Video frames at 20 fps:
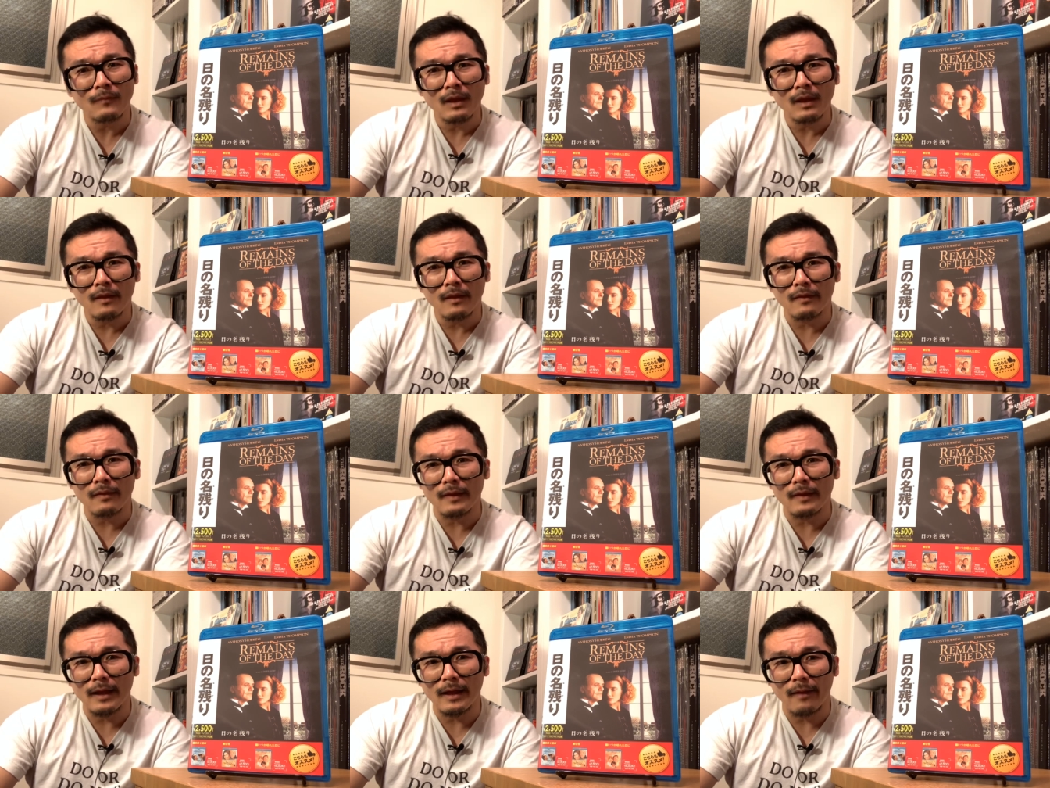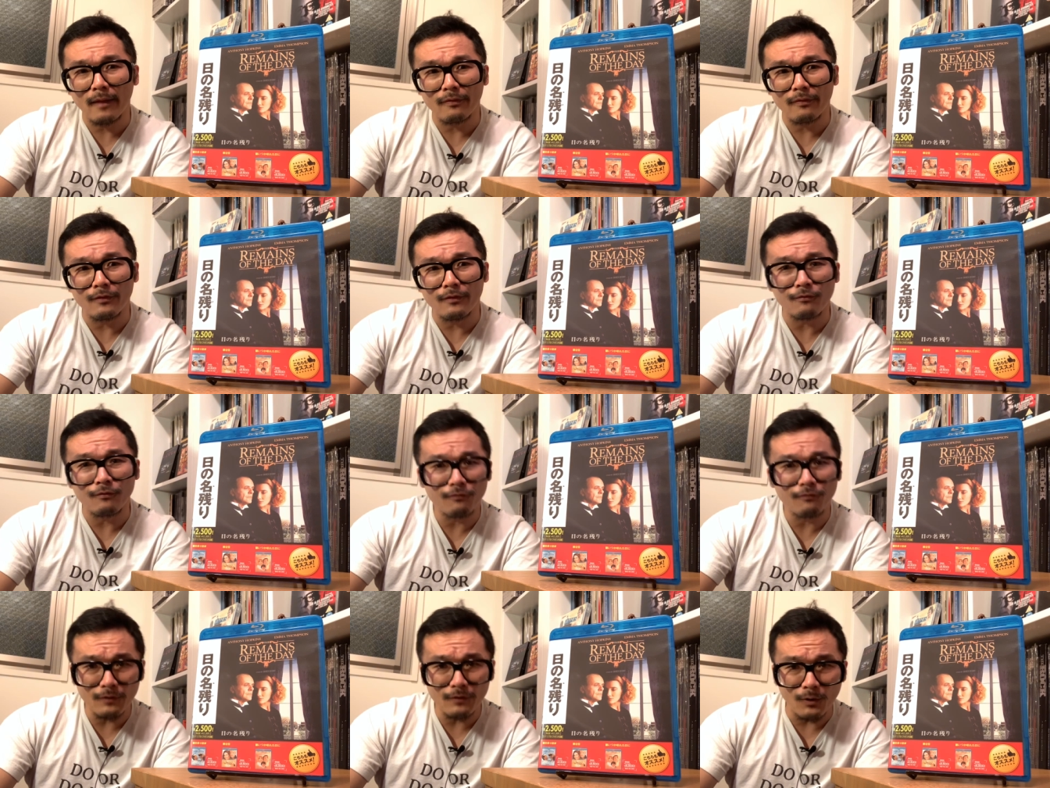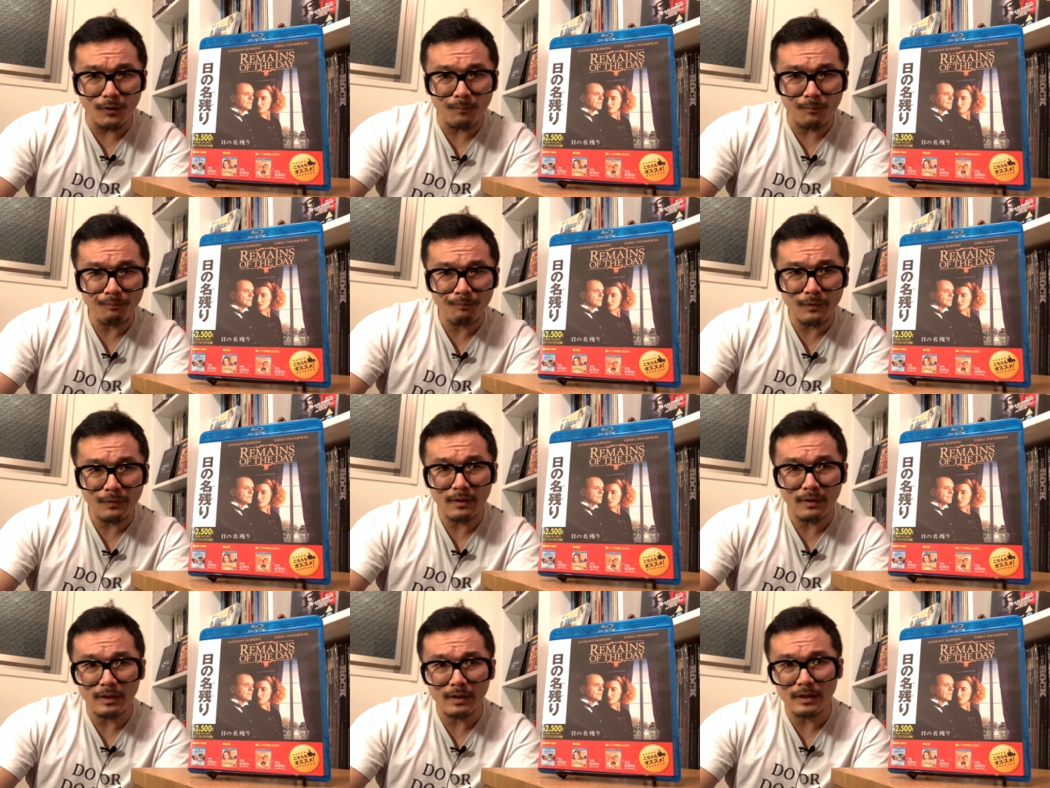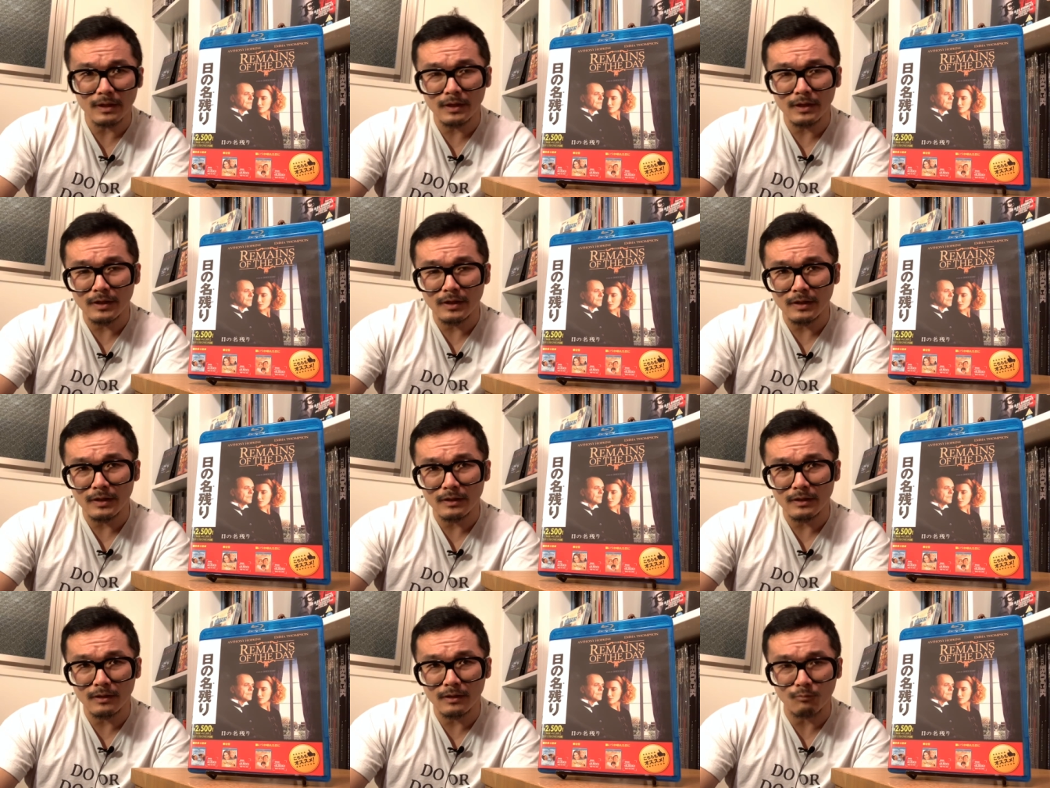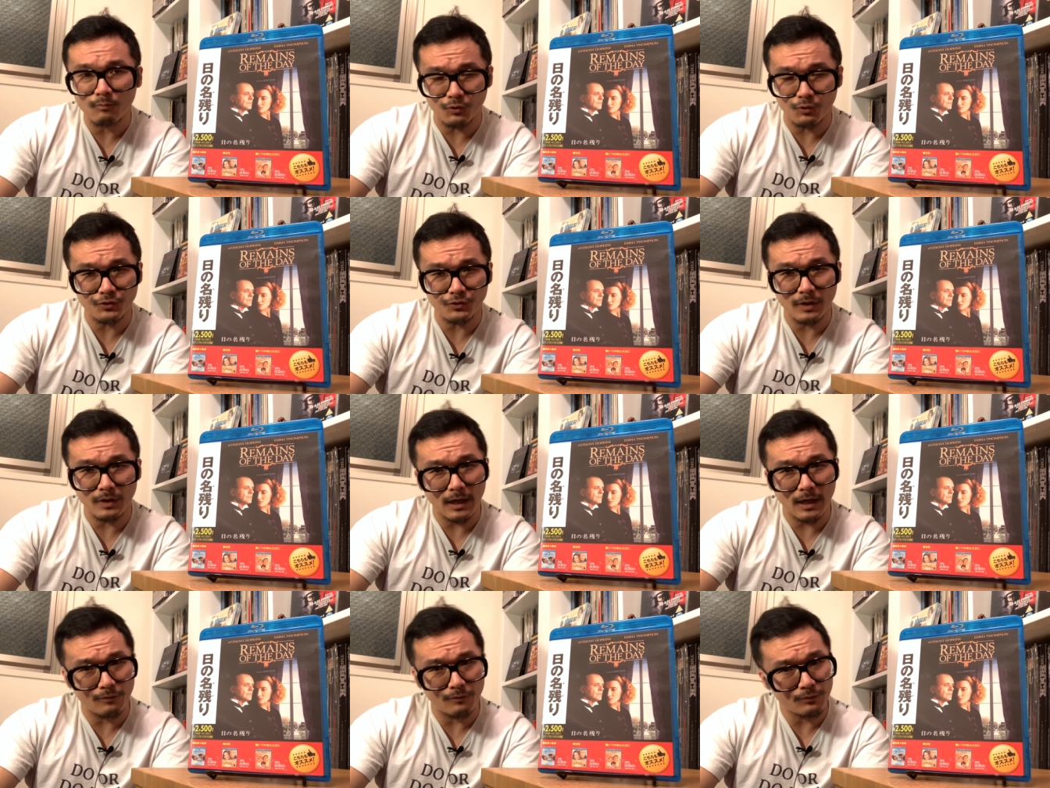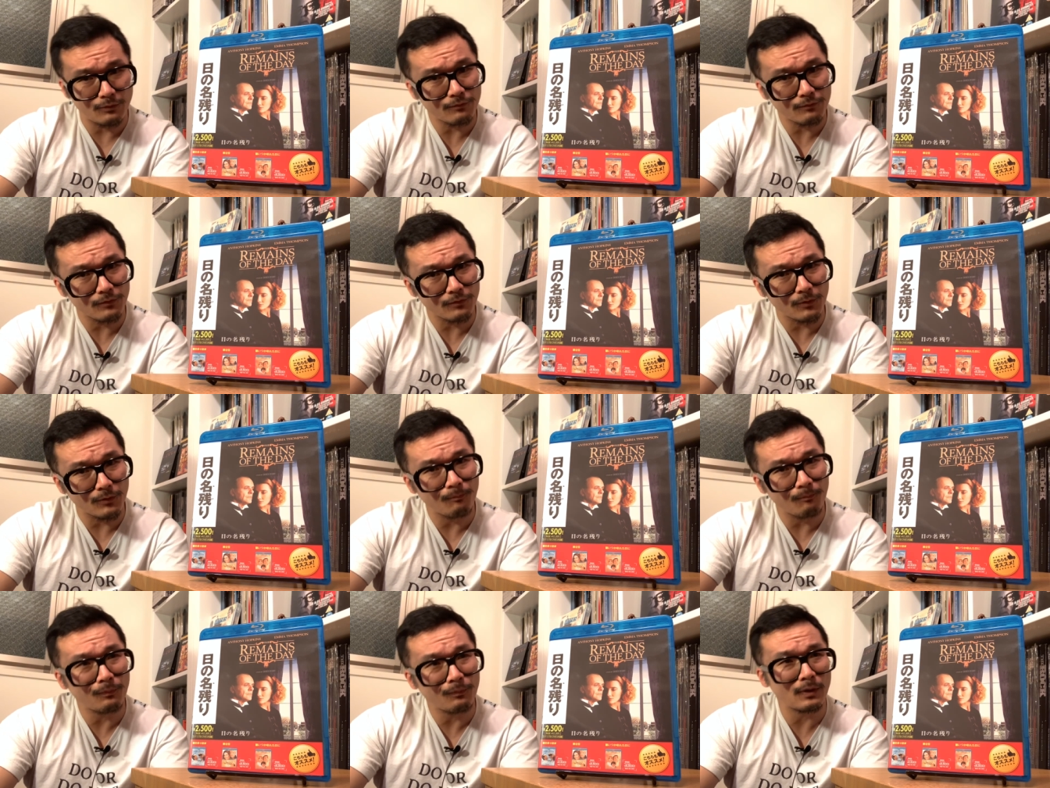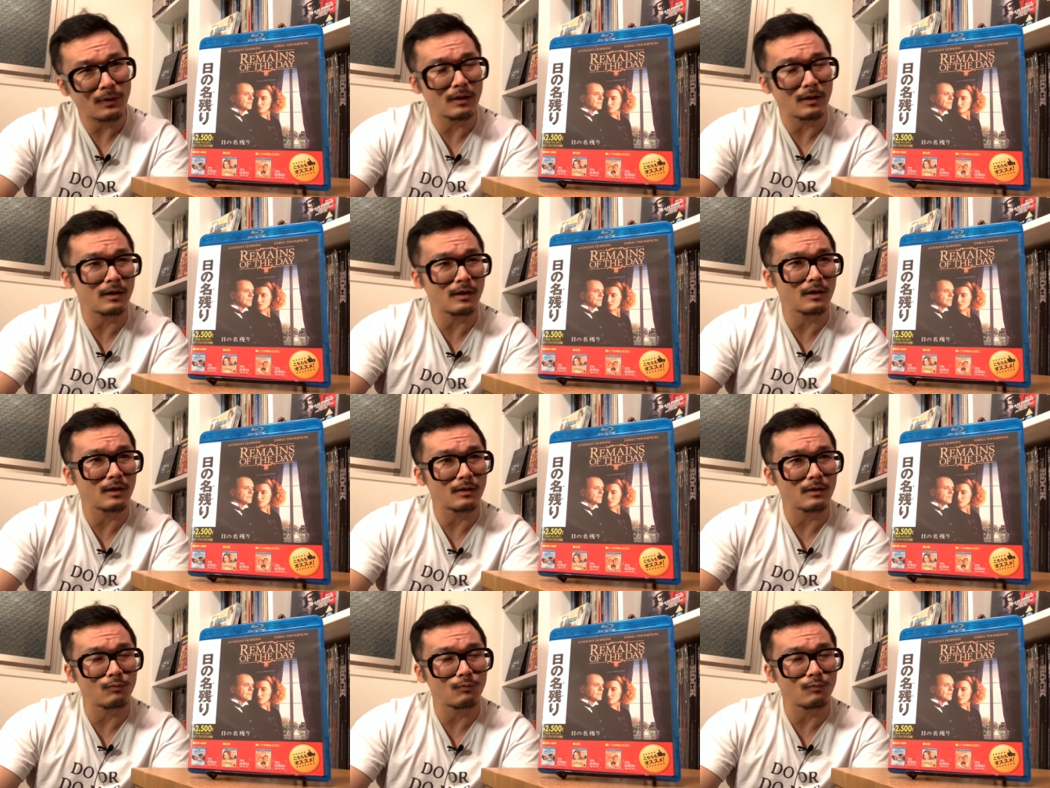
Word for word: that the film, the uh, Merchant Ivory film uh,